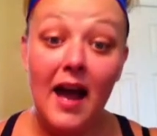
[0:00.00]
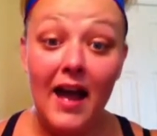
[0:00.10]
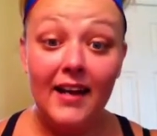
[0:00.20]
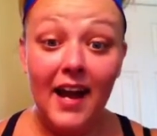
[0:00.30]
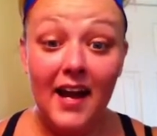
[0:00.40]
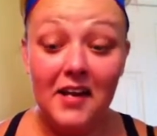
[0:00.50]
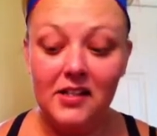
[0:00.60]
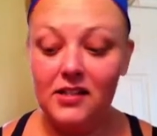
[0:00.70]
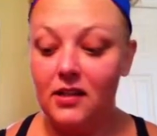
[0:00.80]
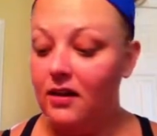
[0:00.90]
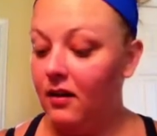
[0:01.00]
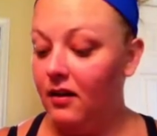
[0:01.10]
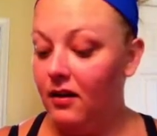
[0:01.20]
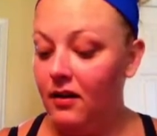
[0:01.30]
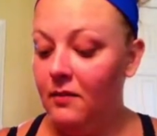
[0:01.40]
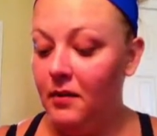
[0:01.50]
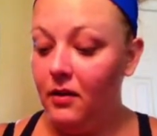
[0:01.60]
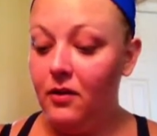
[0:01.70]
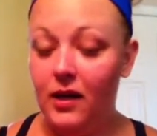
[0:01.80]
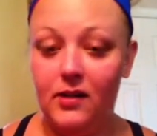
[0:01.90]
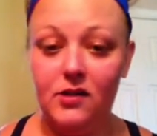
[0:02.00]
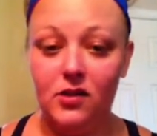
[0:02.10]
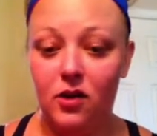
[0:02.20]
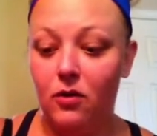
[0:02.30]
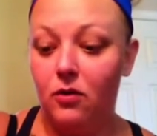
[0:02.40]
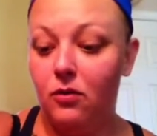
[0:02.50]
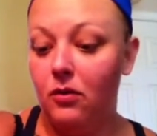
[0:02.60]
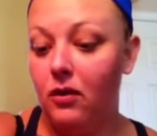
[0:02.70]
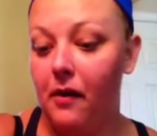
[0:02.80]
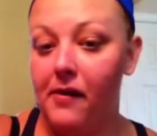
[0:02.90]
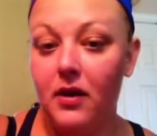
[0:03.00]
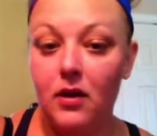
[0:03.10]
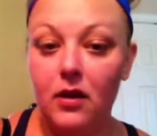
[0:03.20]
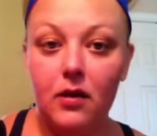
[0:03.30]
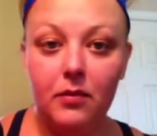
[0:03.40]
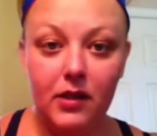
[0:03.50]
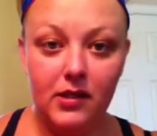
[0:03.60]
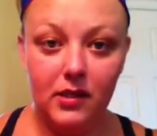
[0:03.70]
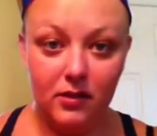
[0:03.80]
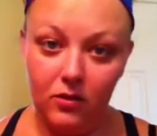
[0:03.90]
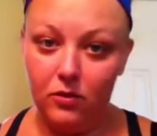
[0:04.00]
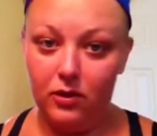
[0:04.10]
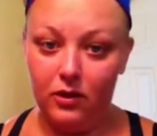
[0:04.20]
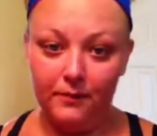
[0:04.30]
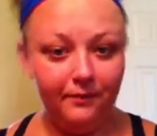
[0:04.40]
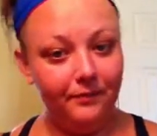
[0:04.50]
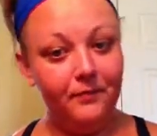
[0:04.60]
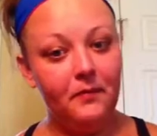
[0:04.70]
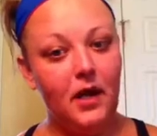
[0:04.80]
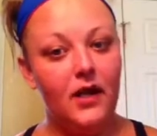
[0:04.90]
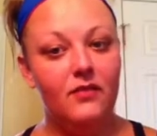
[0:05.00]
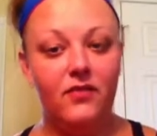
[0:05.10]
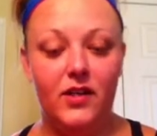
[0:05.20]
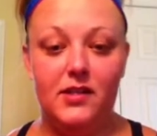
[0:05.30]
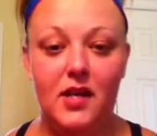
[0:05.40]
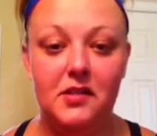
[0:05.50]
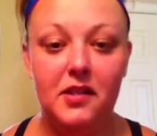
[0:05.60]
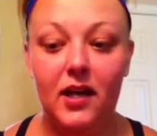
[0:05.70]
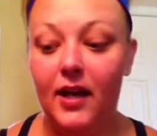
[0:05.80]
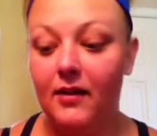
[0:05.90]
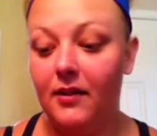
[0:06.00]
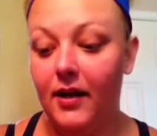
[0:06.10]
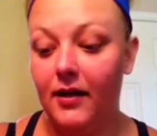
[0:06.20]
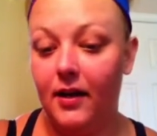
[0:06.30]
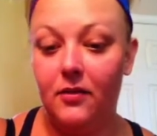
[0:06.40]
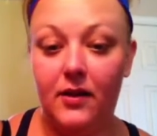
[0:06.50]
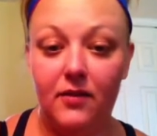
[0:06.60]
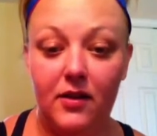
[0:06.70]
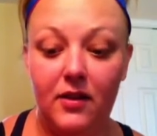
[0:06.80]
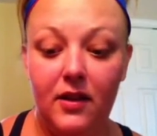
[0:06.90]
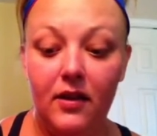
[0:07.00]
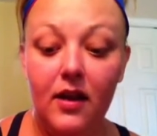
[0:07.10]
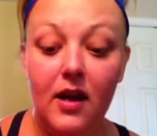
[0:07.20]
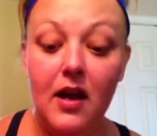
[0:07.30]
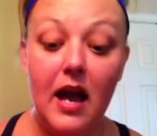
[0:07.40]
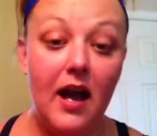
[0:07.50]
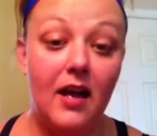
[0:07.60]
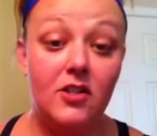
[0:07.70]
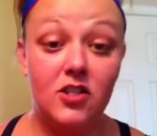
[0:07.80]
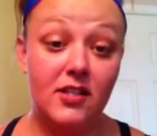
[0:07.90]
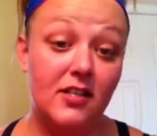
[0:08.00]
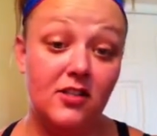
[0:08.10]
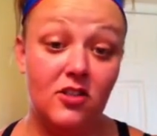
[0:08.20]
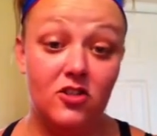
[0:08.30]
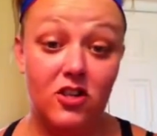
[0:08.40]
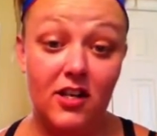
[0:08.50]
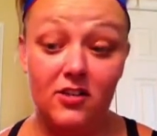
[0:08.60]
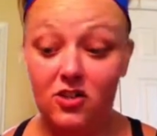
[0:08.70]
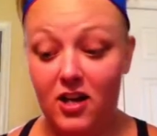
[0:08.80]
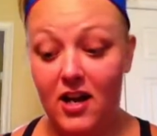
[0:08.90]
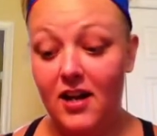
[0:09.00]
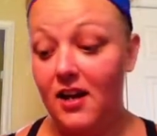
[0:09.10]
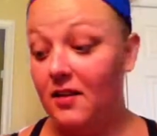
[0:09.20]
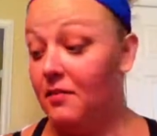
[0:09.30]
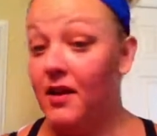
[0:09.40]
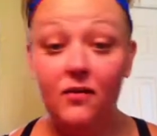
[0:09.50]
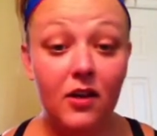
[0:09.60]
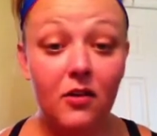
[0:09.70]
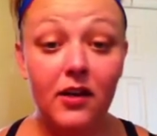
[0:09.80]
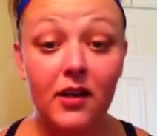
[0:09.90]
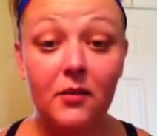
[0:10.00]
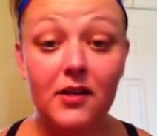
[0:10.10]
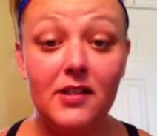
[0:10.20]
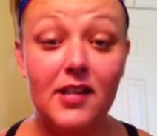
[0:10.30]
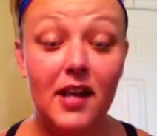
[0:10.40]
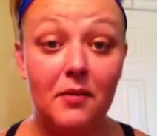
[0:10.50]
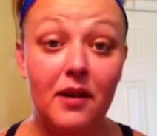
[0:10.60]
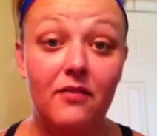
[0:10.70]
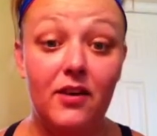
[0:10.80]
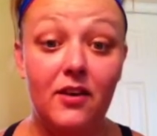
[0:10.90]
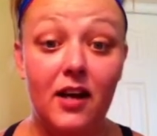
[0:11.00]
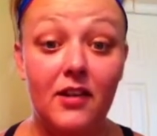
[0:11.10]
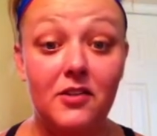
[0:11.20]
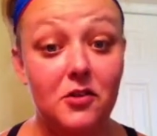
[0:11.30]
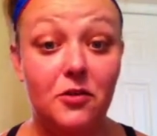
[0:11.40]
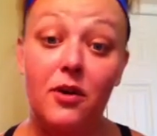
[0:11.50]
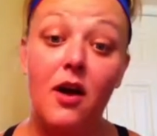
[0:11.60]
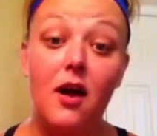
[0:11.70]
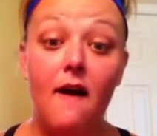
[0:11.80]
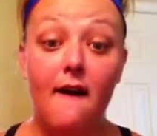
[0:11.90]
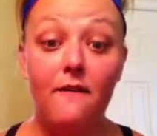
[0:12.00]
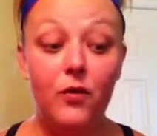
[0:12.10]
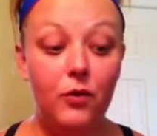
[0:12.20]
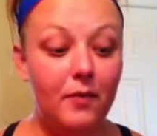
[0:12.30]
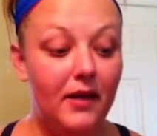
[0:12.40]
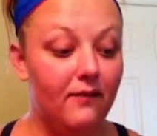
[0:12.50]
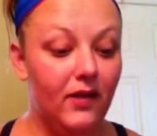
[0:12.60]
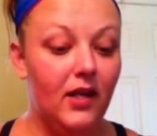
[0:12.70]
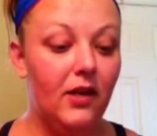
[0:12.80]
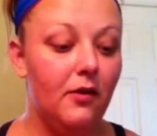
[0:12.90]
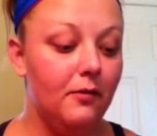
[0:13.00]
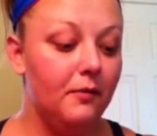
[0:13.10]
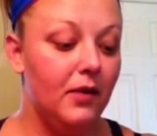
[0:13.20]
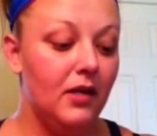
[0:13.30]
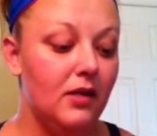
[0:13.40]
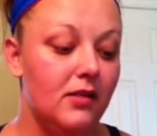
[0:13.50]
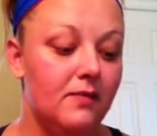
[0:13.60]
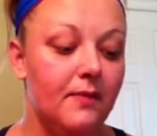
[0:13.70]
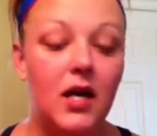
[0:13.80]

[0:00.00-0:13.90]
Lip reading: Hi guys. Okay, so please ignore my fantastic hair right now and everything. I just had surgery yesterday. I'm not even going anywhere today, but I figured I'd do a full makeup video because